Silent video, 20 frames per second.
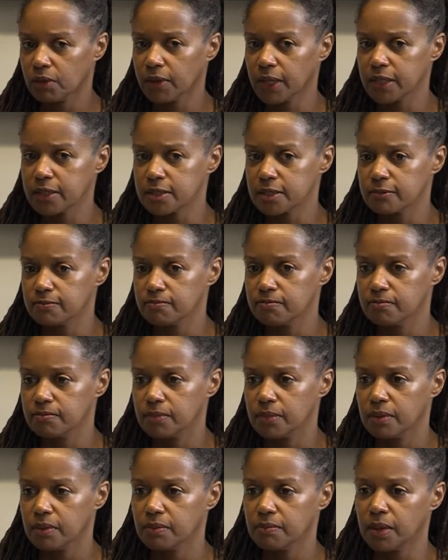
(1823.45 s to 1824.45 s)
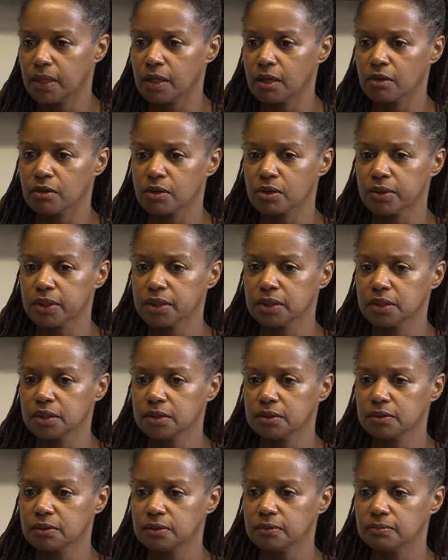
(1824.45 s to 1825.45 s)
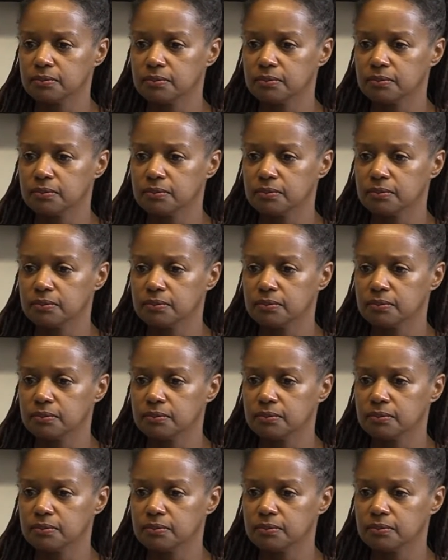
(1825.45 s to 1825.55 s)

Great. Any other questions?